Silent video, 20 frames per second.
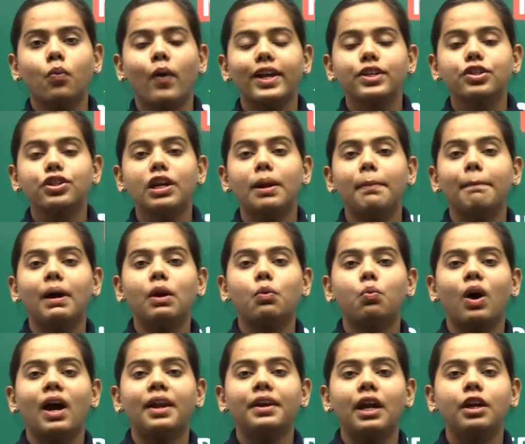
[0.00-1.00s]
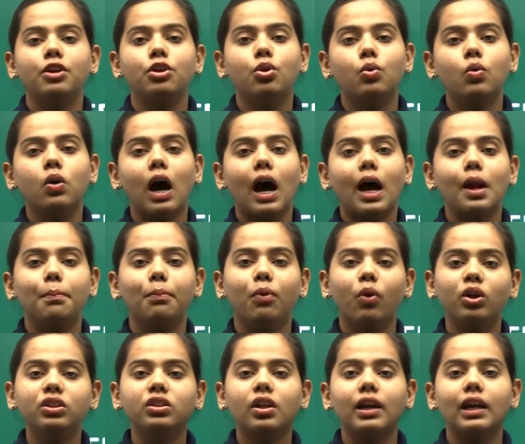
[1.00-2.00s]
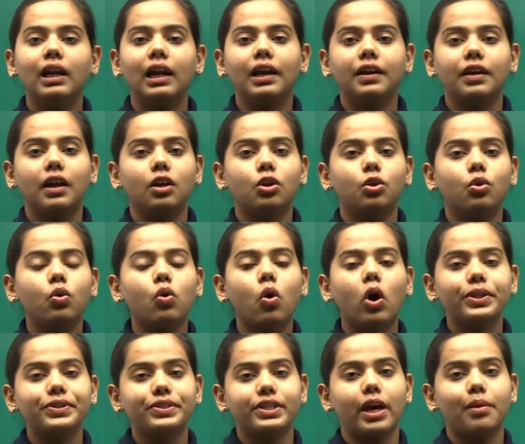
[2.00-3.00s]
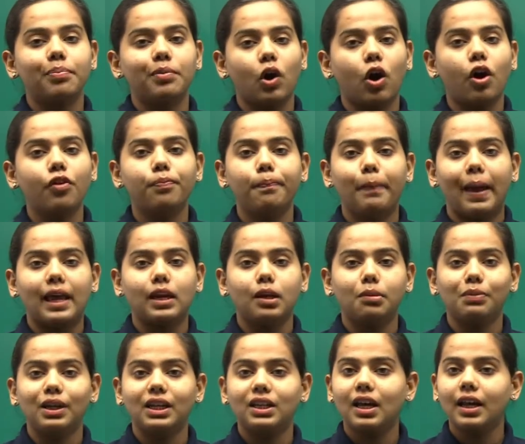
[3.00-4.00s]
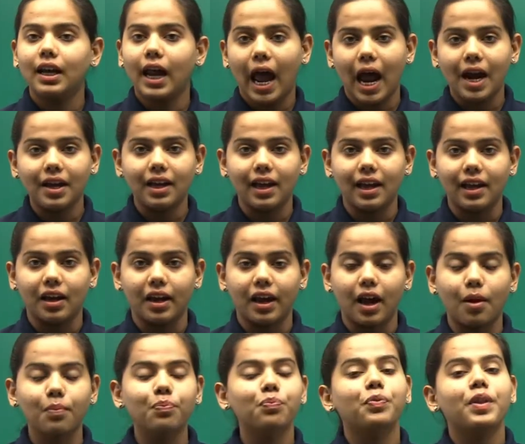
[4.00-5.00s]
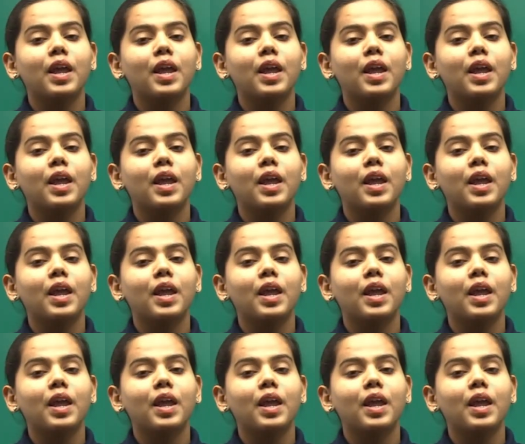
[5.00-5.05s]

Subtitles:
question number 1 and 2 are both related to concept of perimeter and area.